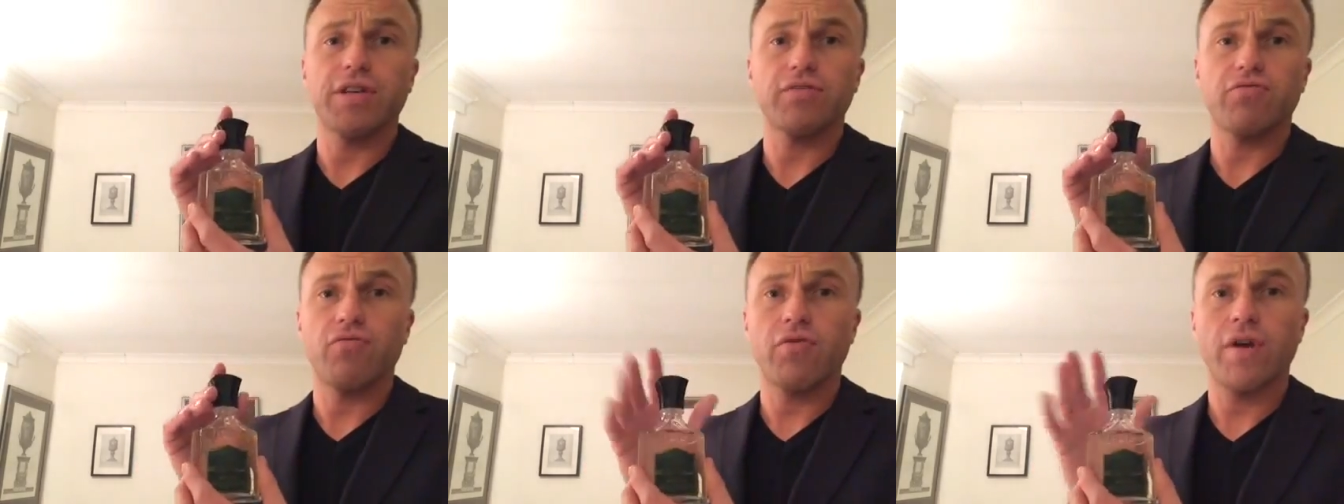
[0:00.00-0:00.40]

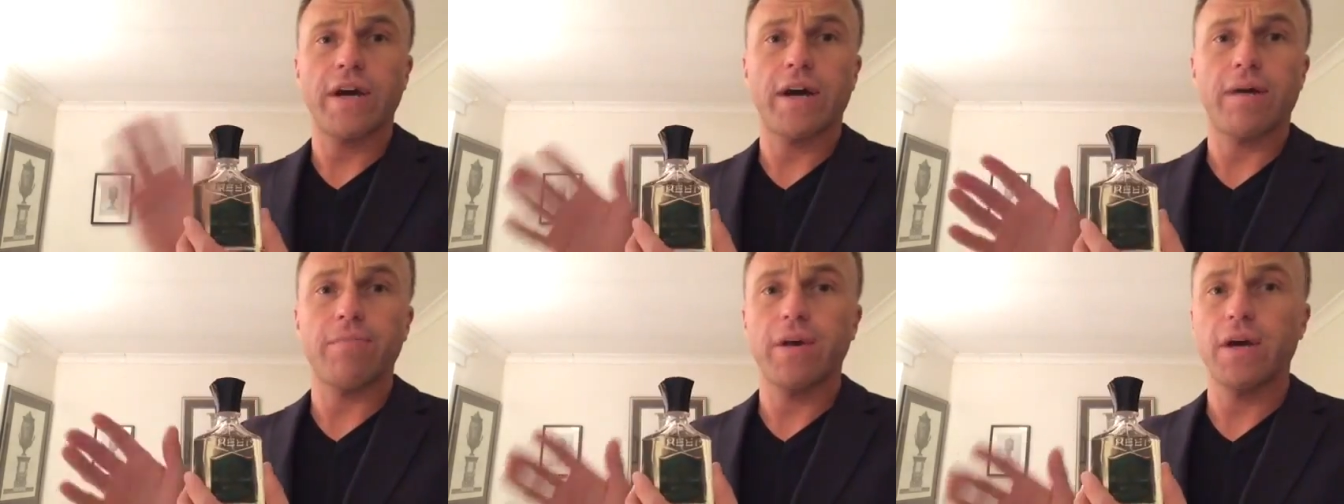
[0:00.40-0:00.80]
It's
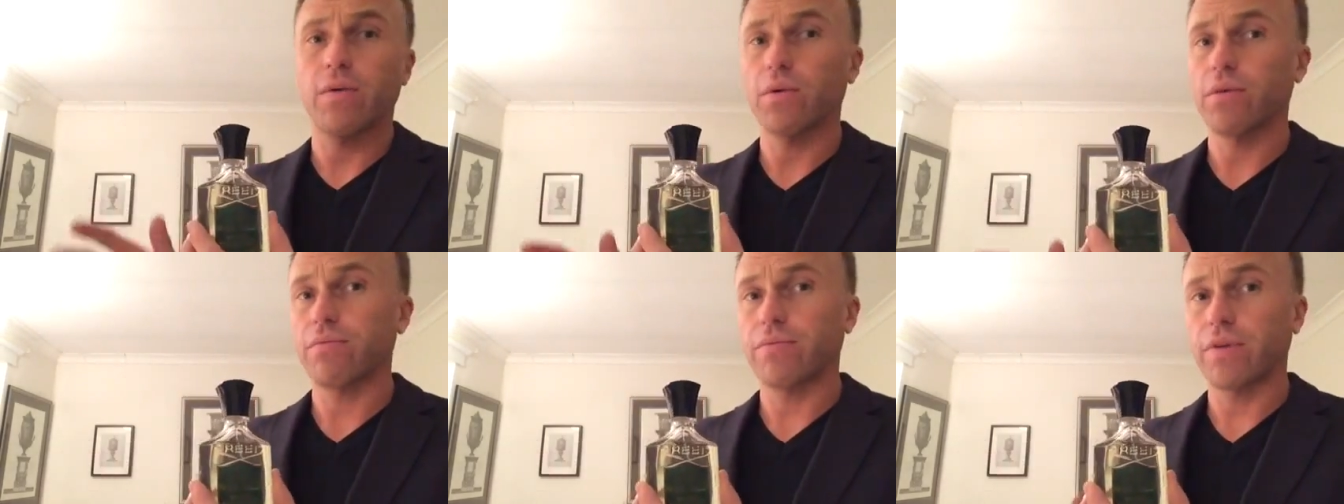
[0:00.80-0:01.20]
right up there
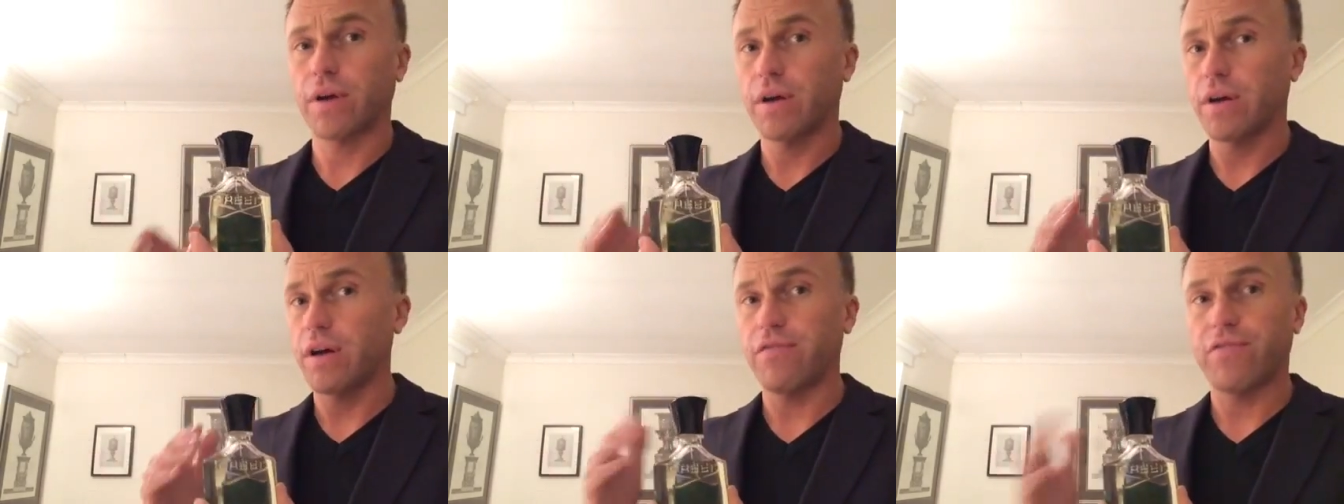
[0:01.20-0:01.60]
with
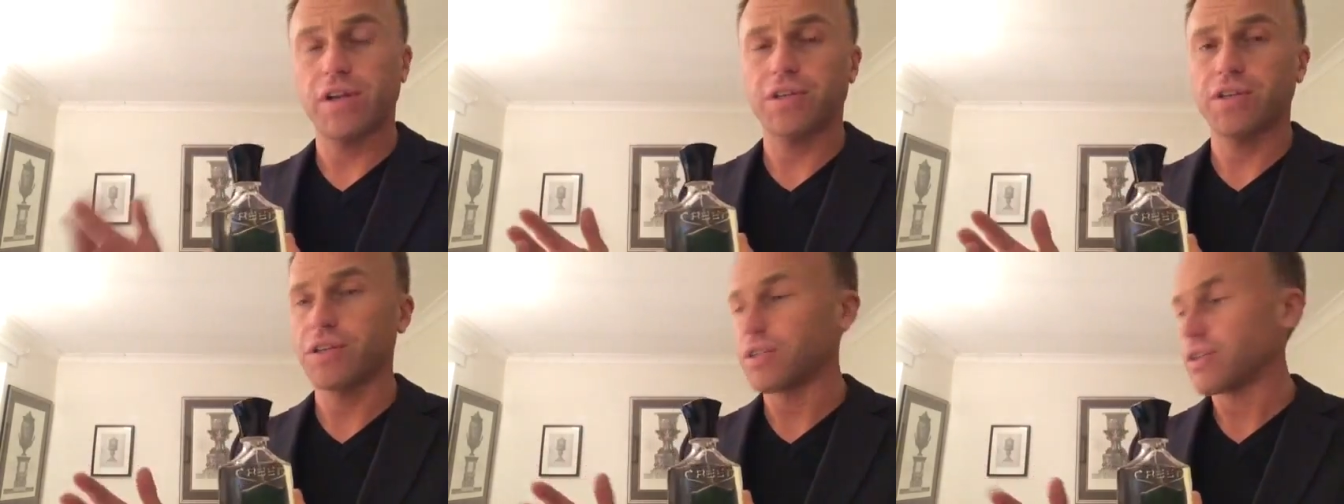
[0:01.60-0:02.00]

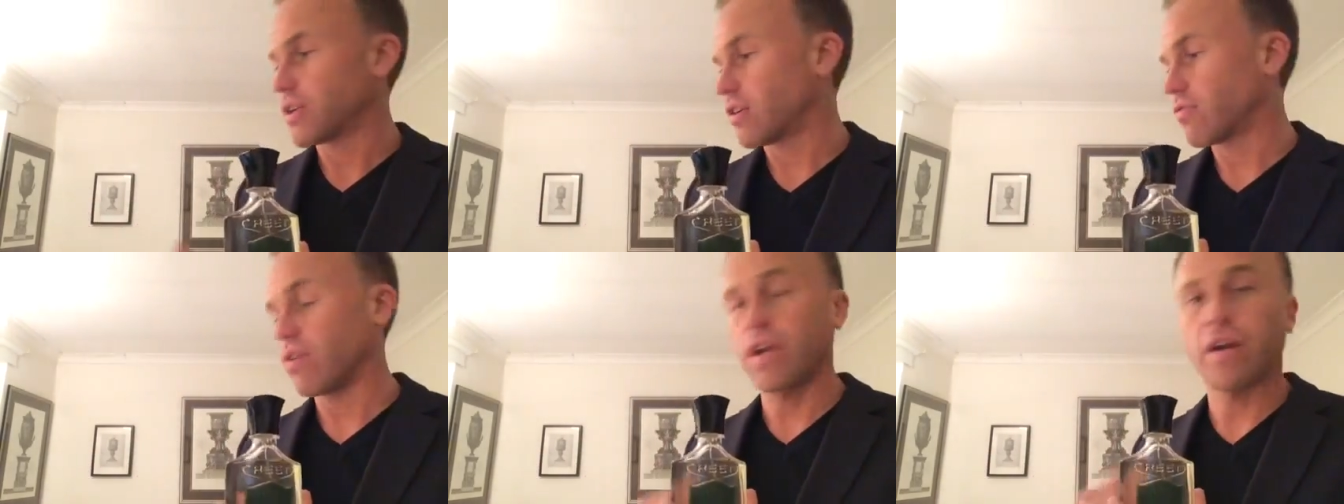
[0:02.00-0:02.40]
Aventus
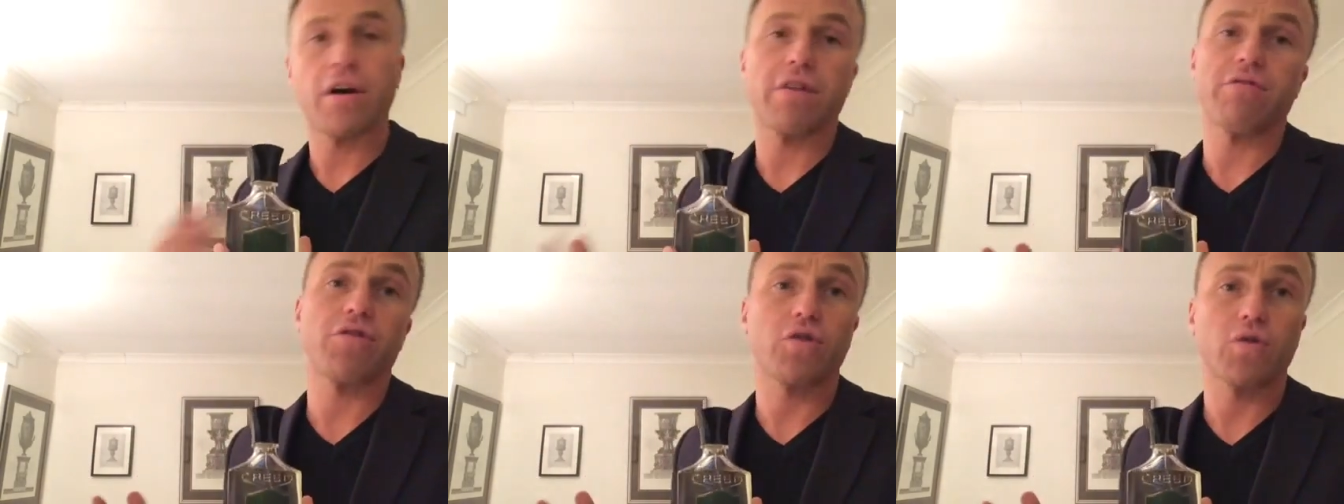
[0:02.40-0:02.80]
and Green
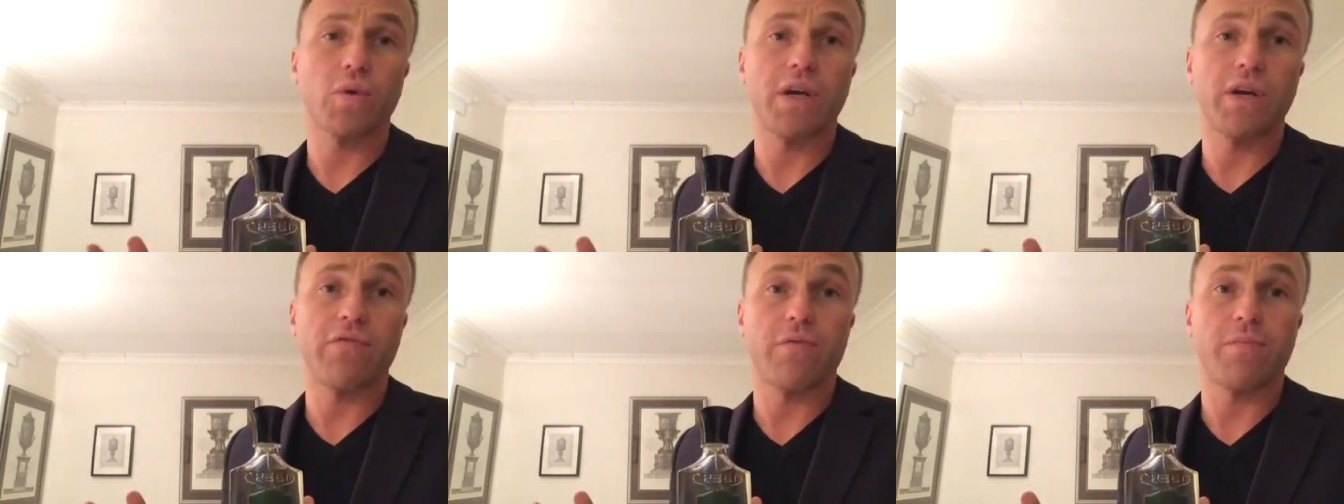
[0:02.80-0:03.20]
Irish
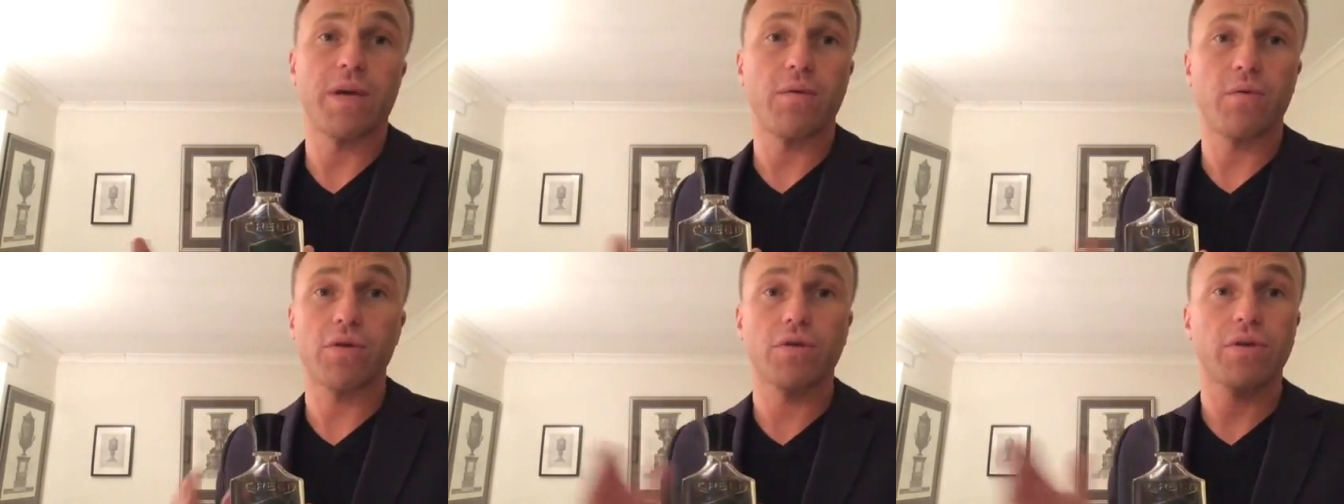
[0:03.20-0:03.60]
Tweed for
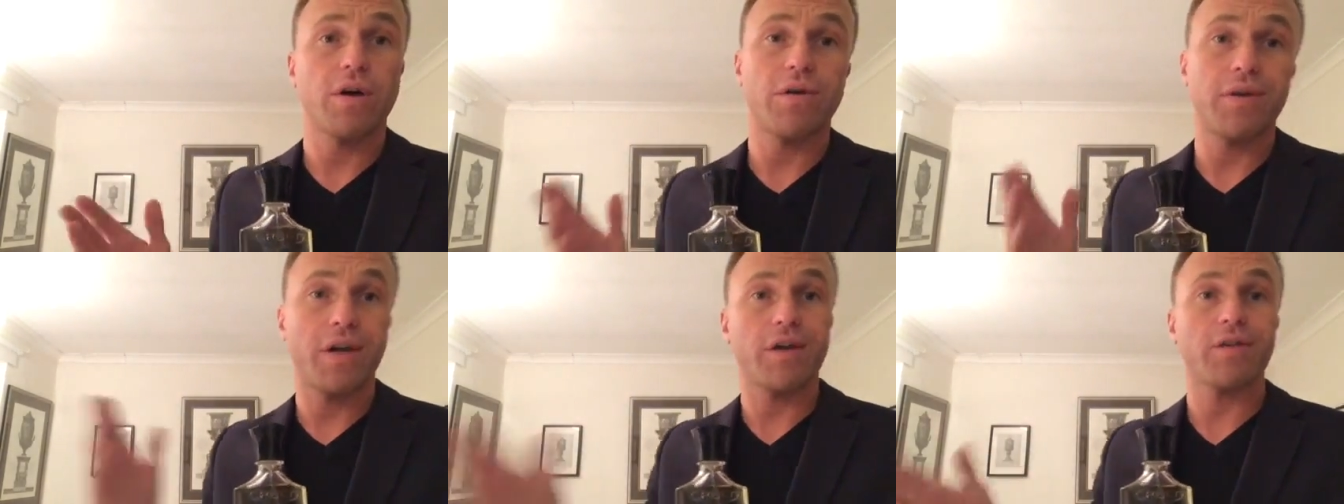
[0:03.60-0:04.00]
me, which are
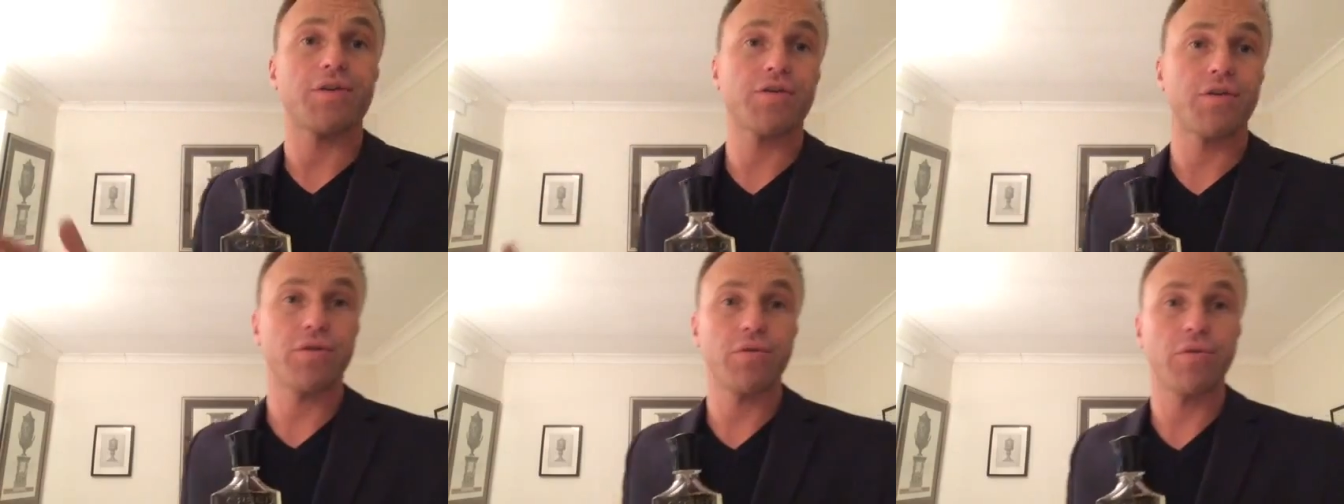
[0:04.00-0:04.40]
the only other
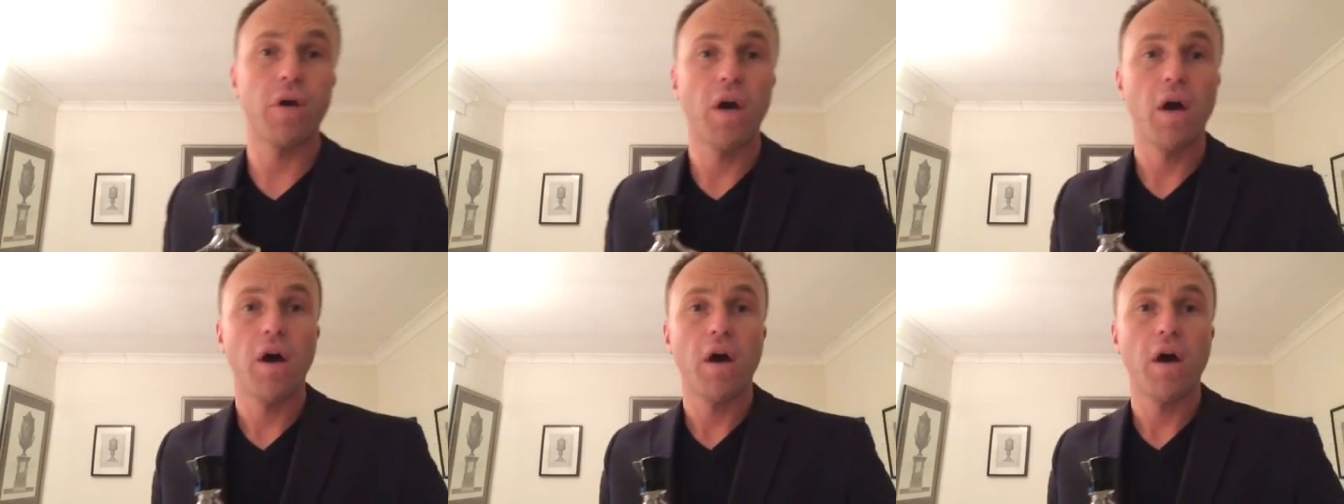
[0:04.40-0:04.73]
two